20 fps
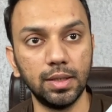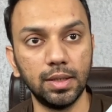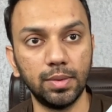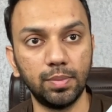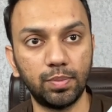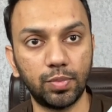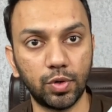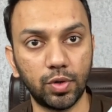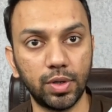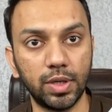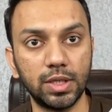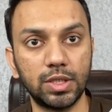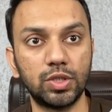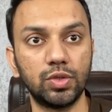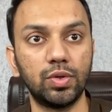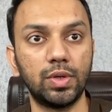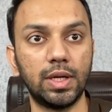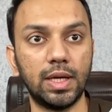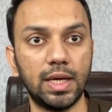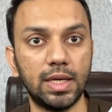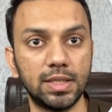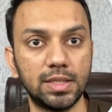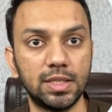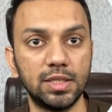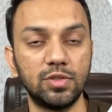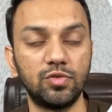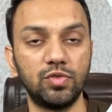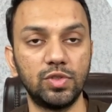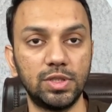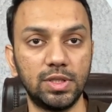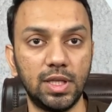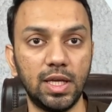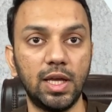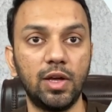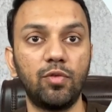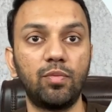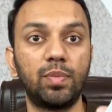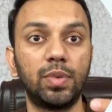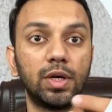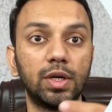products or assets which they have
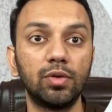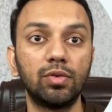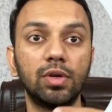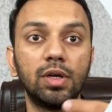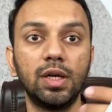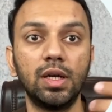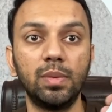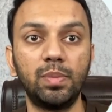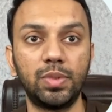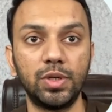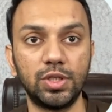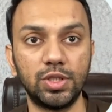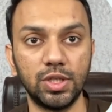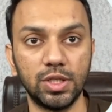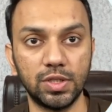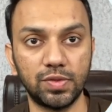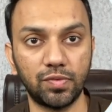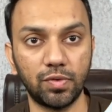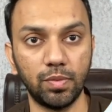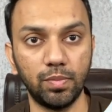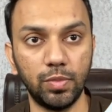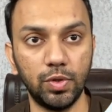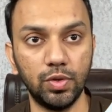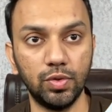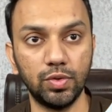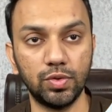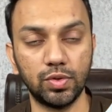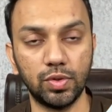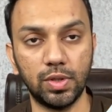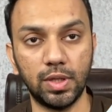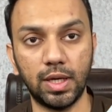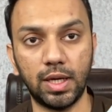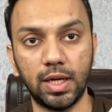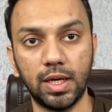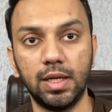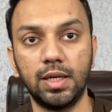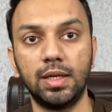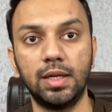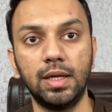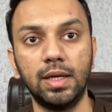particularly purchased from you, so they
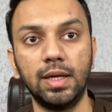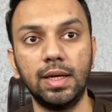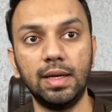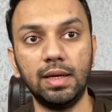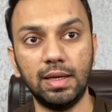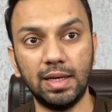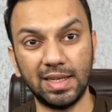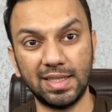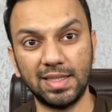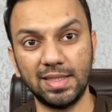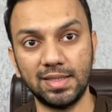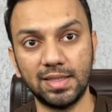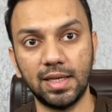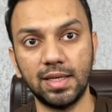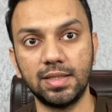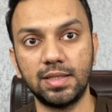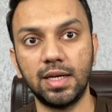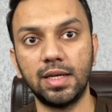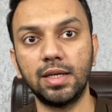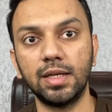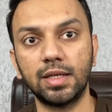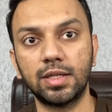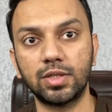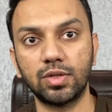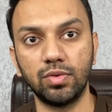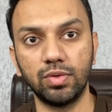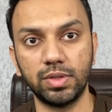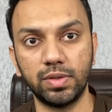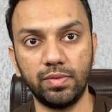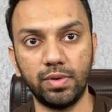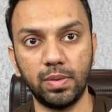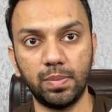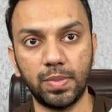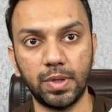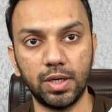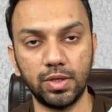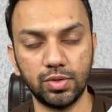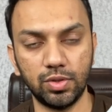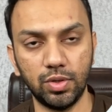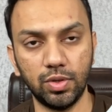can exercise that exclusivity
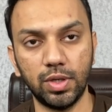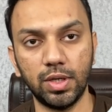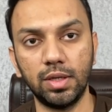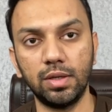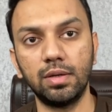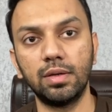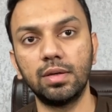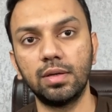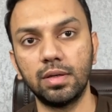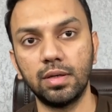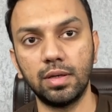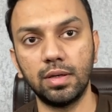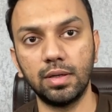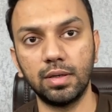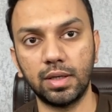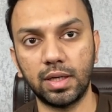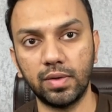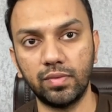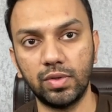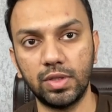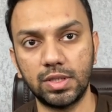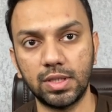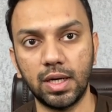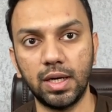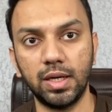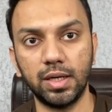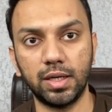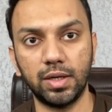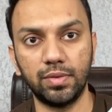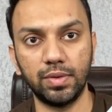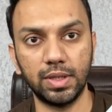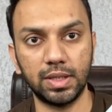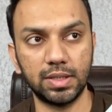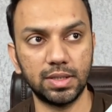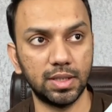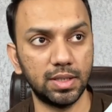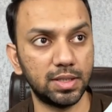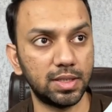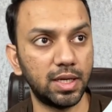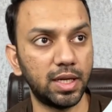part. So you can give the child account
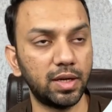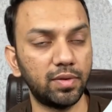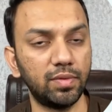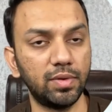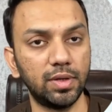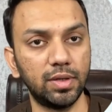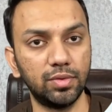access like we